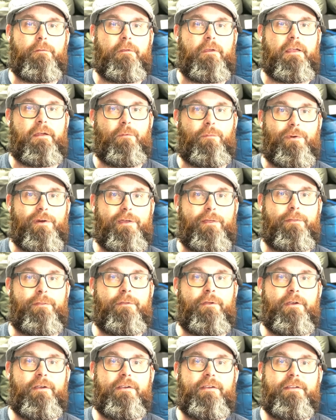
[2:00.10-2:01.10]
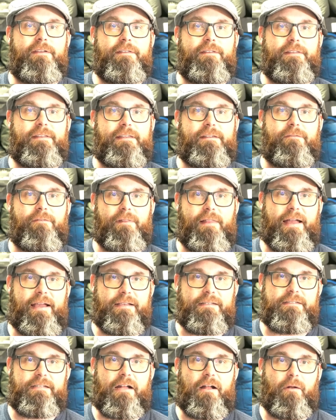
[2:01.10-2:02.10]
thing with the
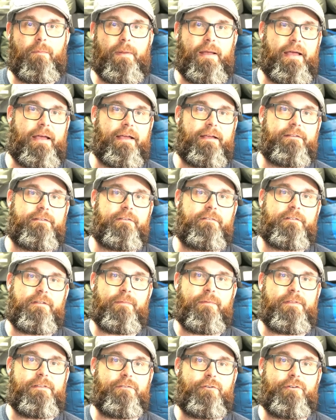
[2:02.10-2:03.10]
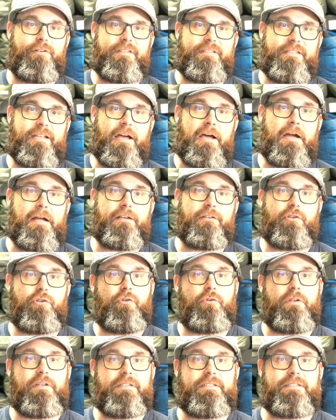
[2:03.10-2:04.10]
relaxed style bags, some of these are designed so
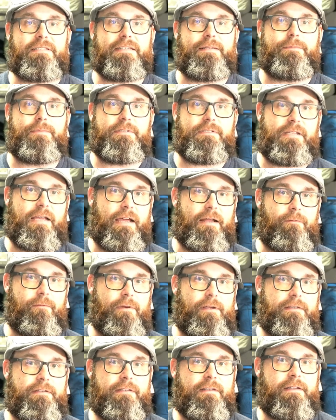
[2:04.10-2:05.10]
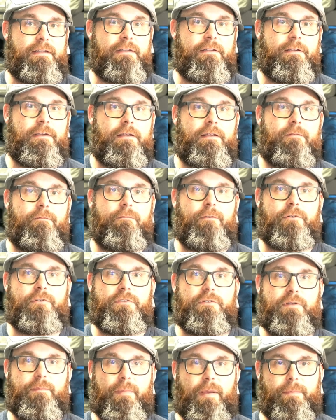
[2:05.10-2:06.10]
you can sleep sideways in it,
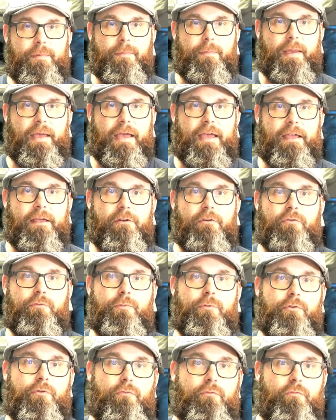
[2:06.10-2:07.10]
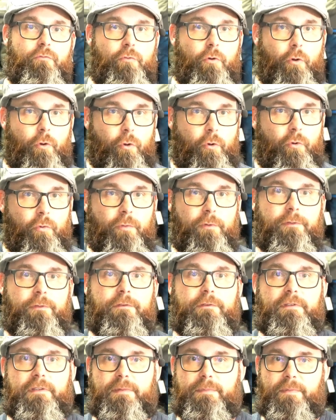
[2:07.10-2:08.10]
versus a mummy bag, you're supposed to roll with the
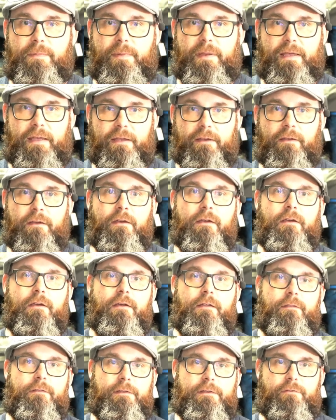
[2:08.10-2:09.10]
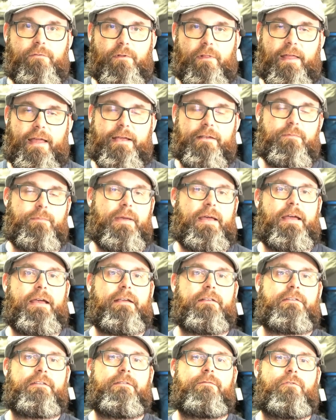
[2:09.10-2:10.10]
sleeping bag. These relaxed
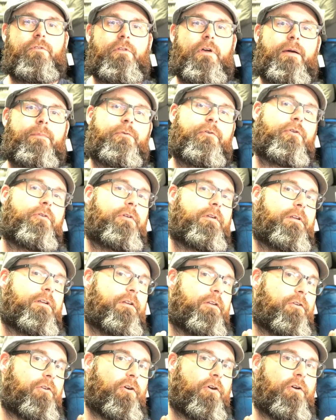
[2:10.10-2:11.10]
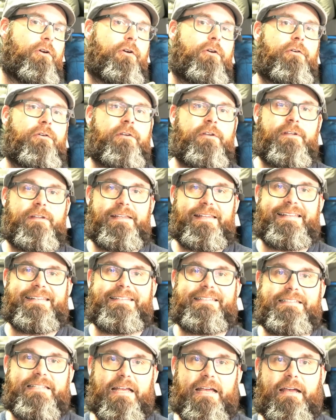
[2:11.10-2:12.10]
bags give you the opportunity to turn
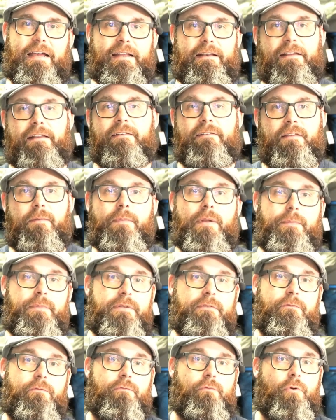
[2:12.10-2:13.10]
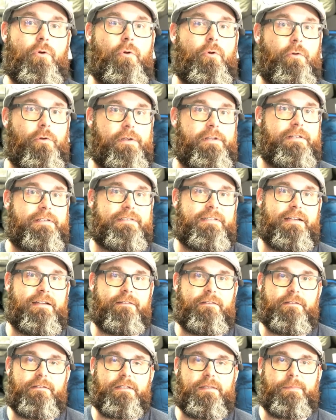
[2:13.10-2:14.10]
inside and sometimes even roll inside
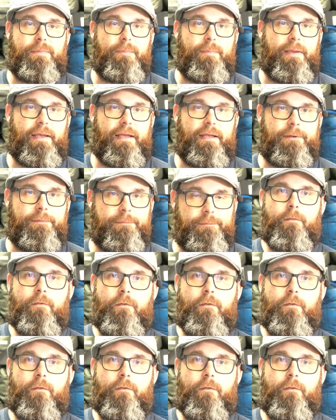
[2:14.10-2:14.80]
the sleeping bag.